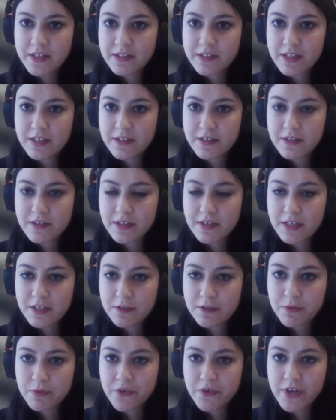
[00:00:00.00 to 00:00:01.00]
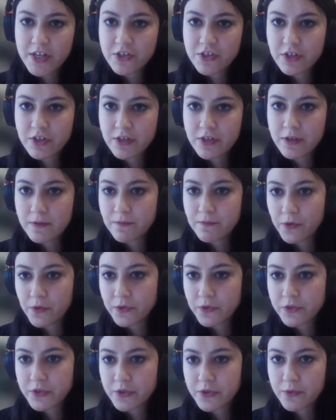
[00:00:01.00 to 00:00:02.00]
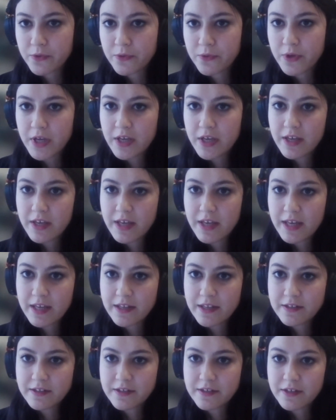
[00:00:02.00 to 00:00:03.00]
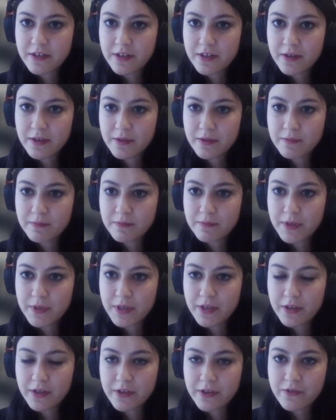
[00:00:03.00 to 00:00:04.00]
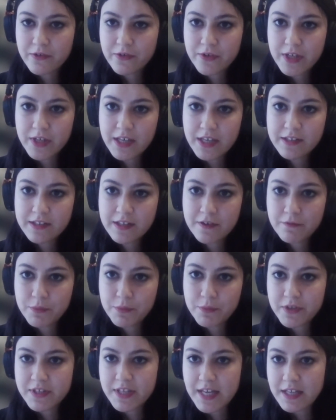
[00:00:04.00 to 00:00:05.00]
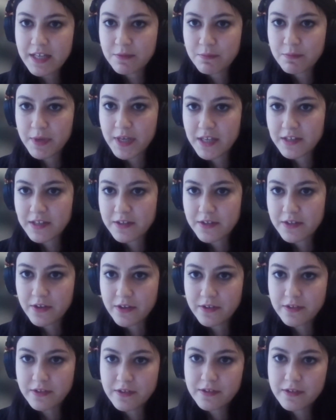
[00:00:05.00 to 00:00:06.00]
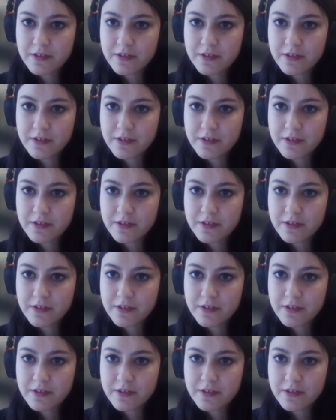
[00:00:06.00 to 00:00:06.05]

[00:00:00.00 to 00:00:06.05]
this inspirational photo and creative process based on